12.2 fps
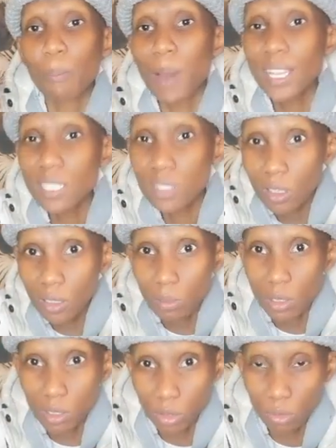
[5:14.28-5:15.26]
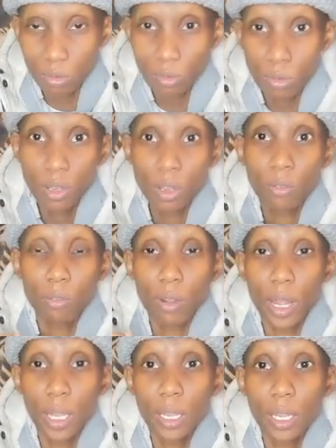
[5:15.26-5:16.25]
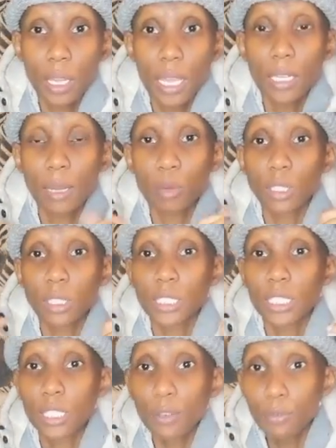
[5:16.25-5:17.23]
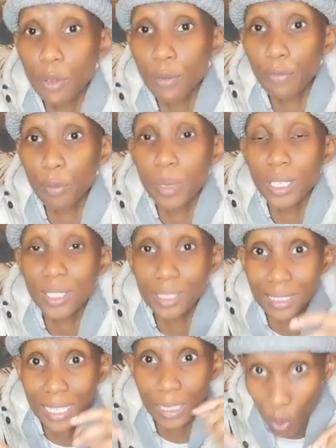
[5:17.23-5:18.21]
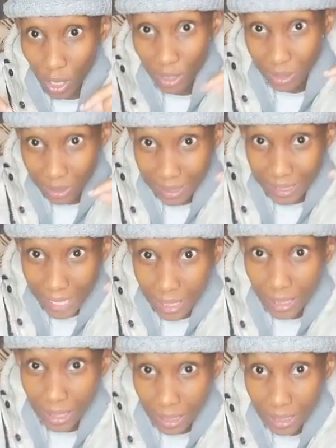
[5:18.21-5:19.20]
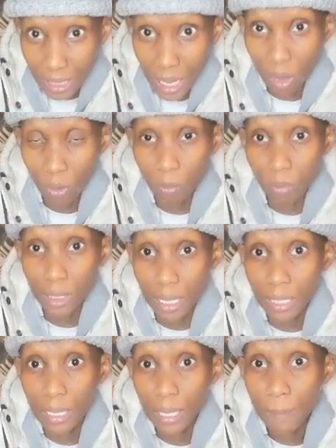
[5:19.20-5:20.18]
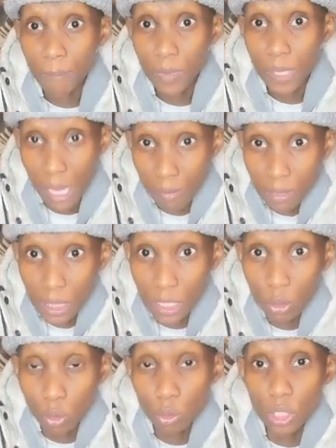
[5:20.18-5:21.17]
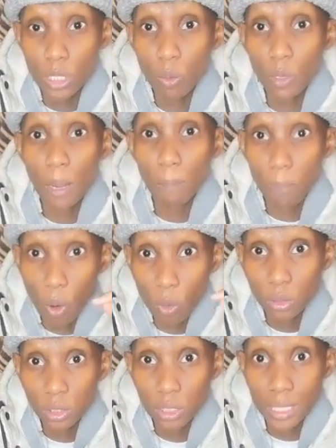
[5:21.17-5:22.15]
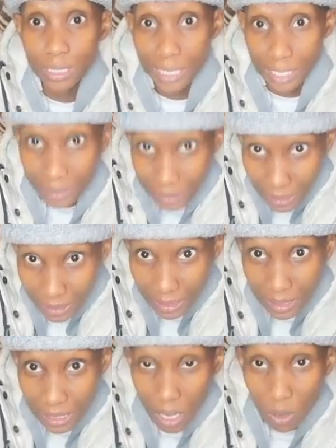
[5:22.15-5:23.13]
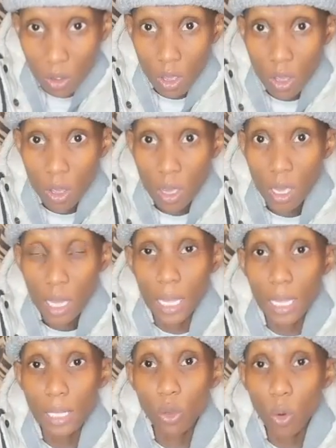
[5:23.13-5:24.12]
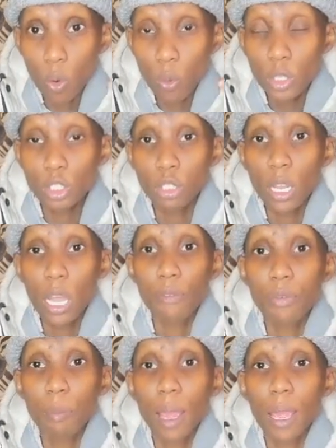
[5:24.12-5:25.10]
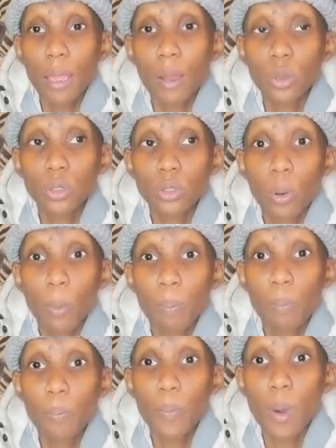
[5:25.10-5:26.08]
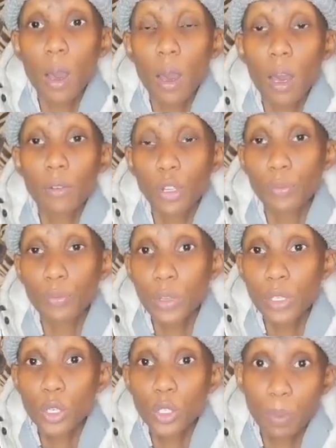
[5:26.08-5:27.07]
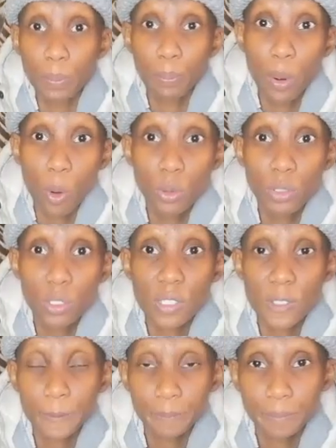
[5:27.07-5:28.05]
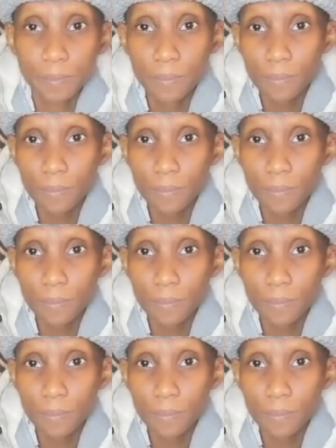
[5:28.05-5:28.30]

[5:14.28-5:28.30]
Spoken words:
the bus is gonna miss you, right? And I'm gonna give you information that works then and now. Like, everything usually when I post is like then and now, and always look out for my also not videos but posts,